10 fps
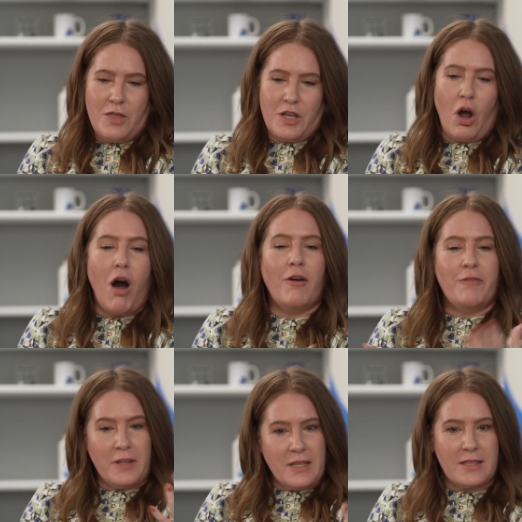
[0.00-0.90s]
the
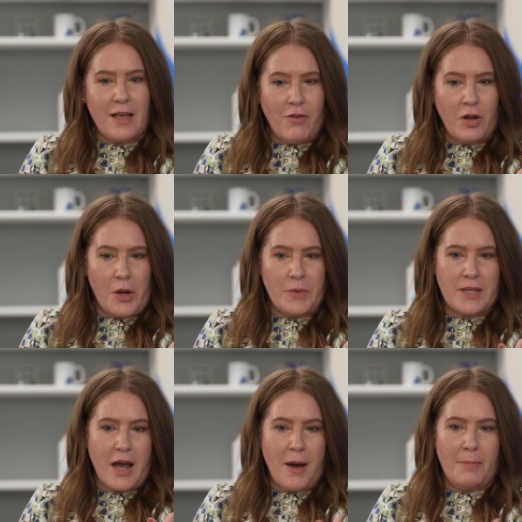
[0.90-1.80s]
confidence level
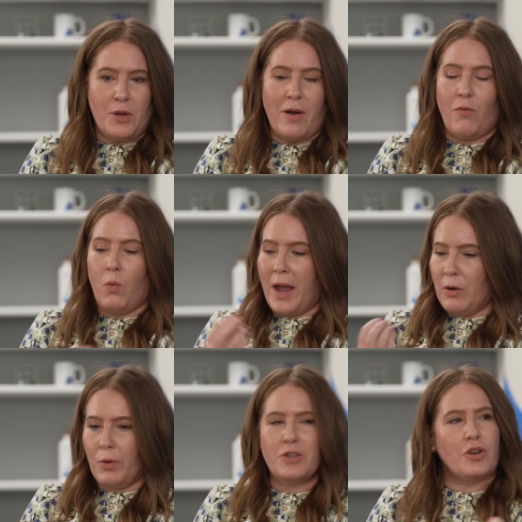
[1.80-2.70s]
goes up. You have way
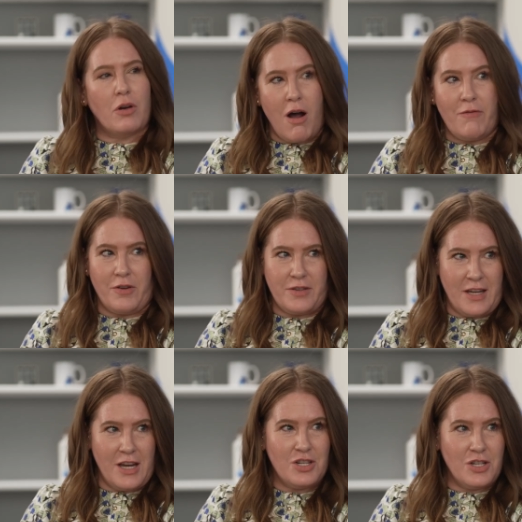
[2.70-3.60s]
richer
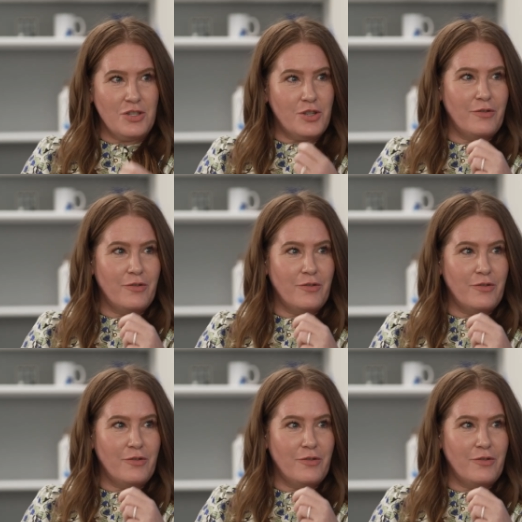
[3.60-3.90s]
conversations.